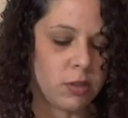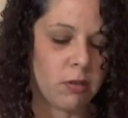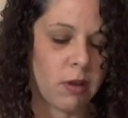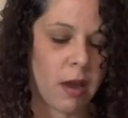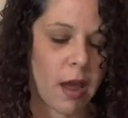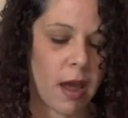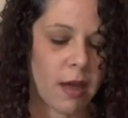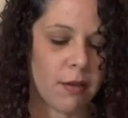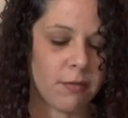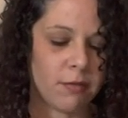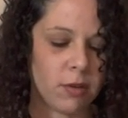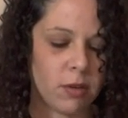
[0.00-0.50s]
you
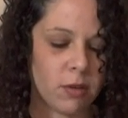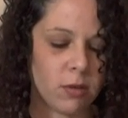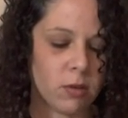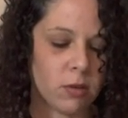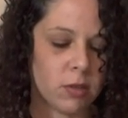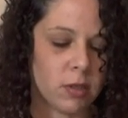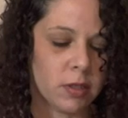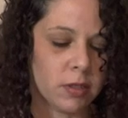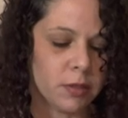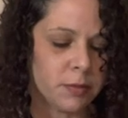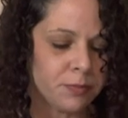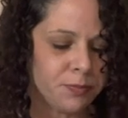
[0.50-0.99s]
have your
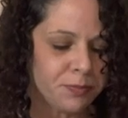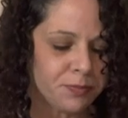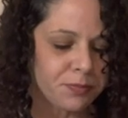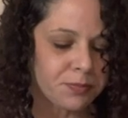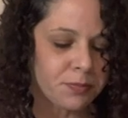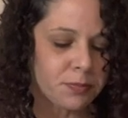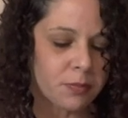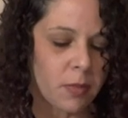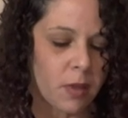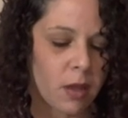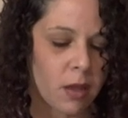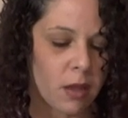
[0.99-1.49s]

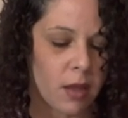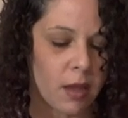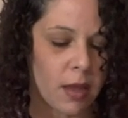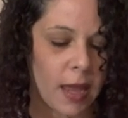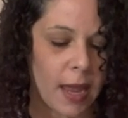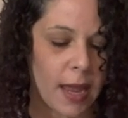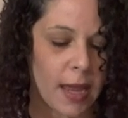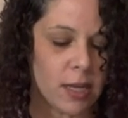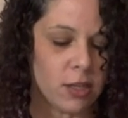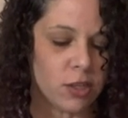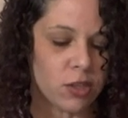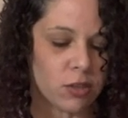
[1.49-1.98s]

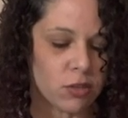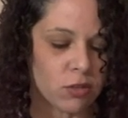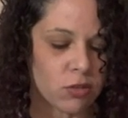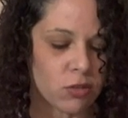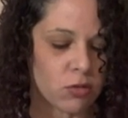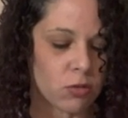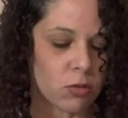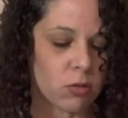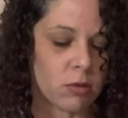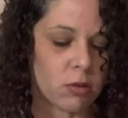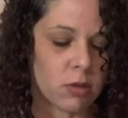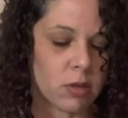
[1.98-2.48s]
Asian
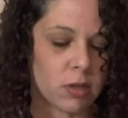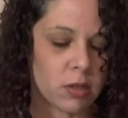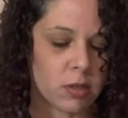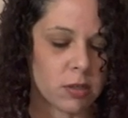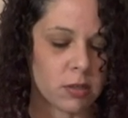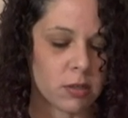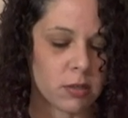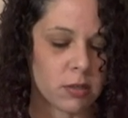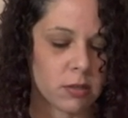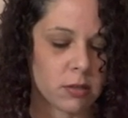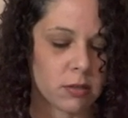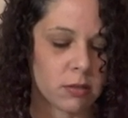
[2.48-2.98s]

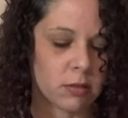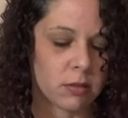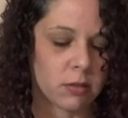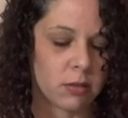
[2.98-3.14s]
stores,